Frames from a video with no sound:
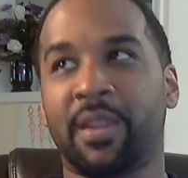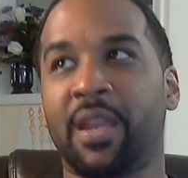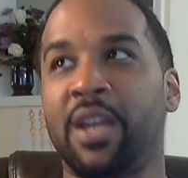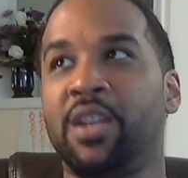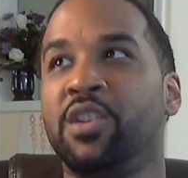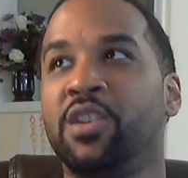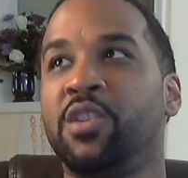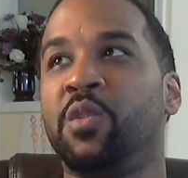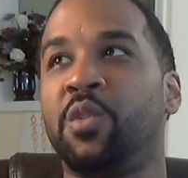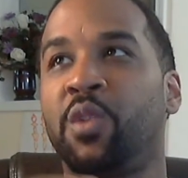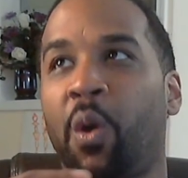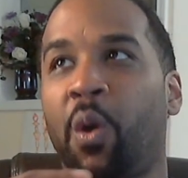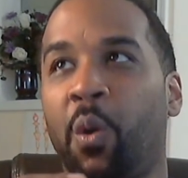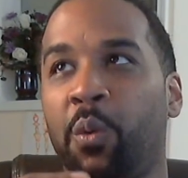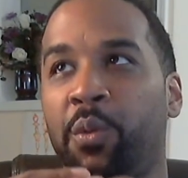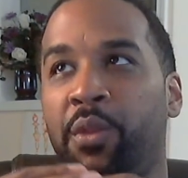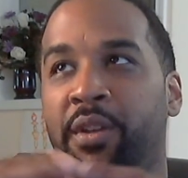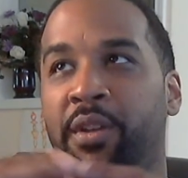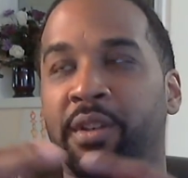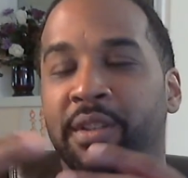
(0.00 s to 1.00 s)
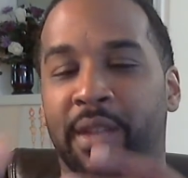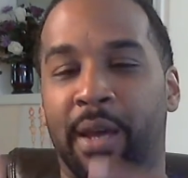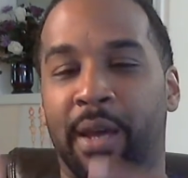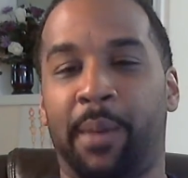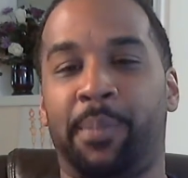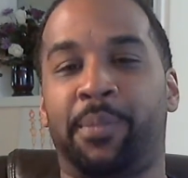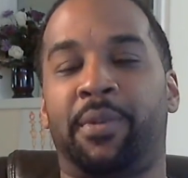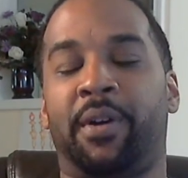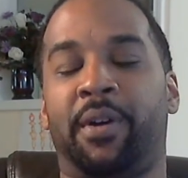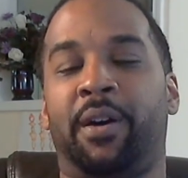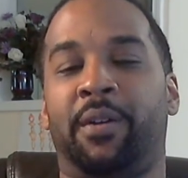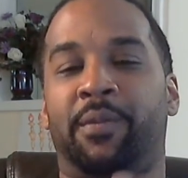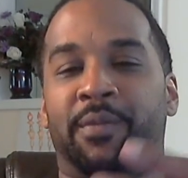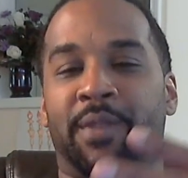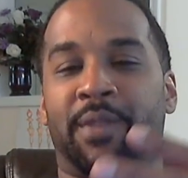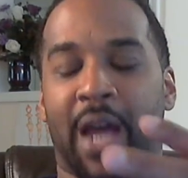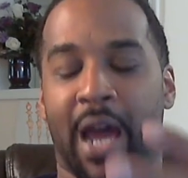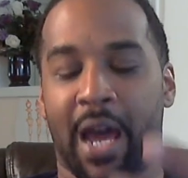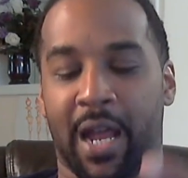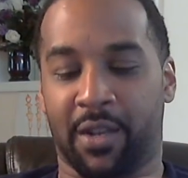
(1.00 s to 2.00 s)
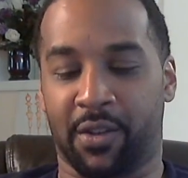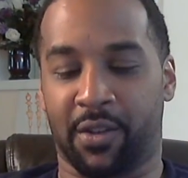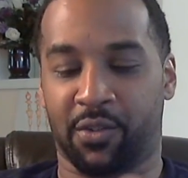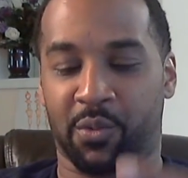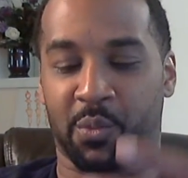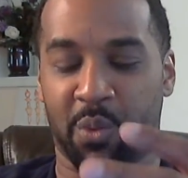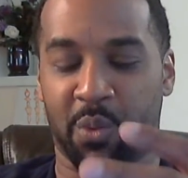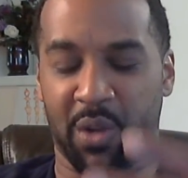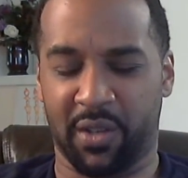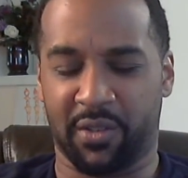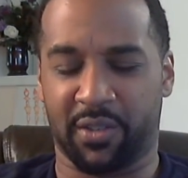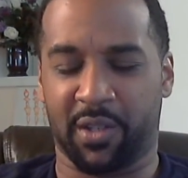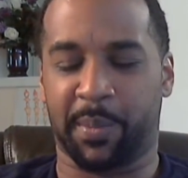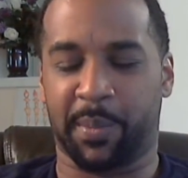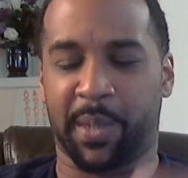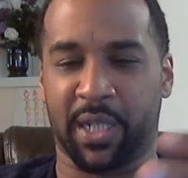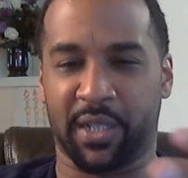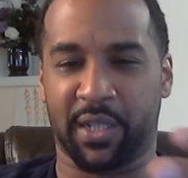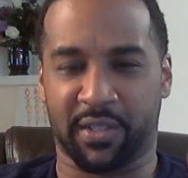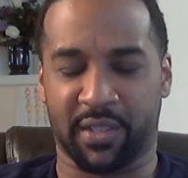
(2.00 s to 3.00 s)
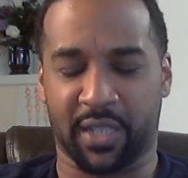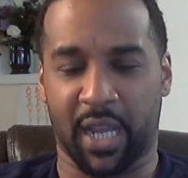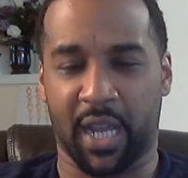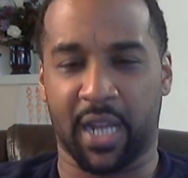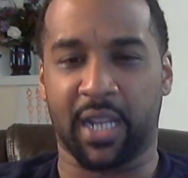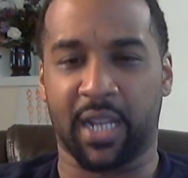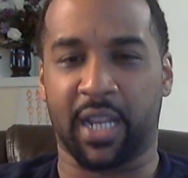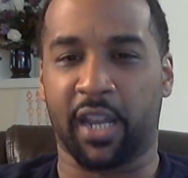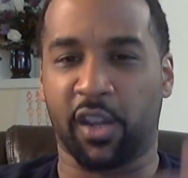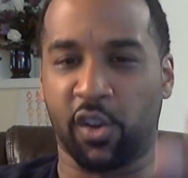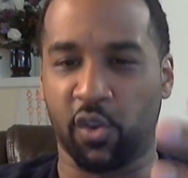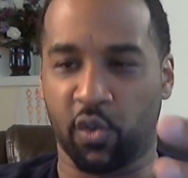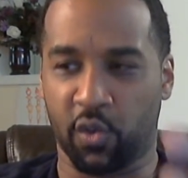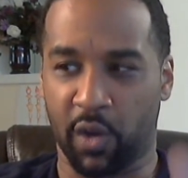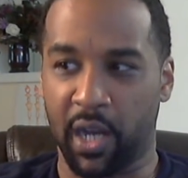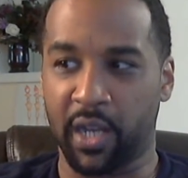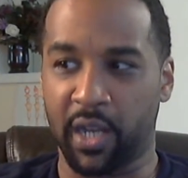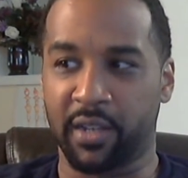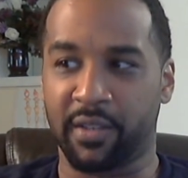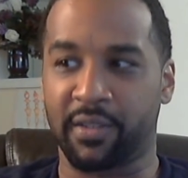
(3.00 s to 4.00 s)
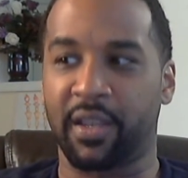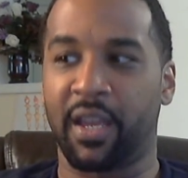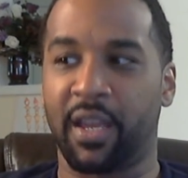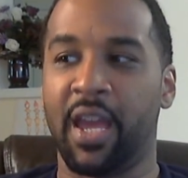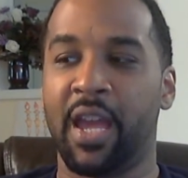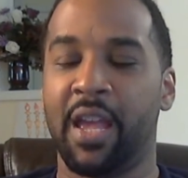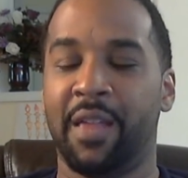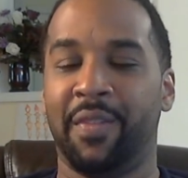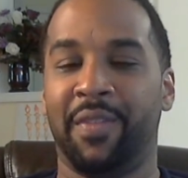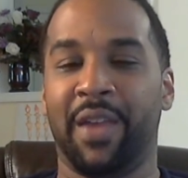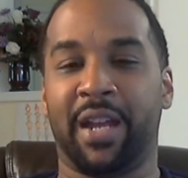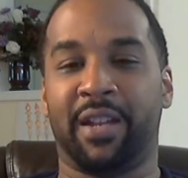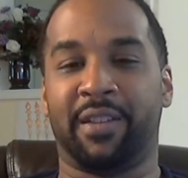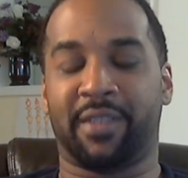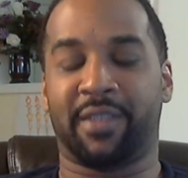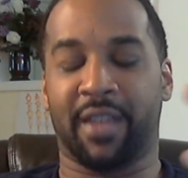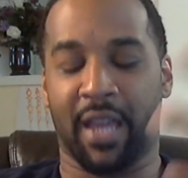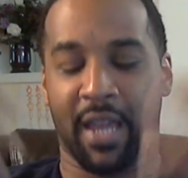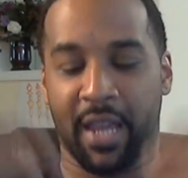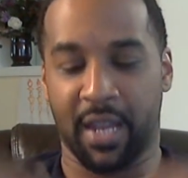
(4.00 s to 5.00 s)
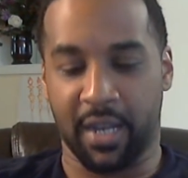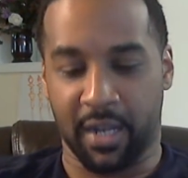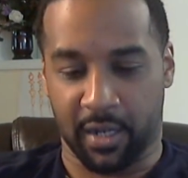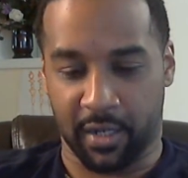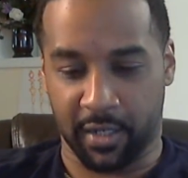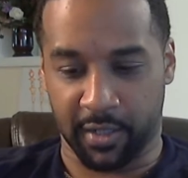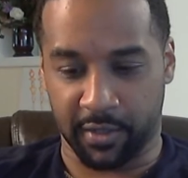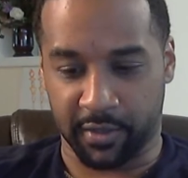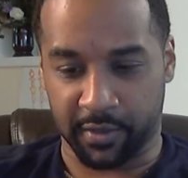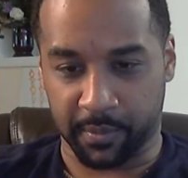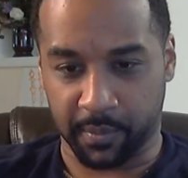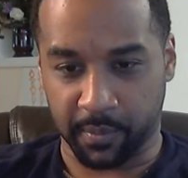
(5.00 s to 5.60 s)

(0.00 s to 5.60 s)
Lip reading: Do you know the depth of knowledge, wisdom, understanding, and greatness that is in us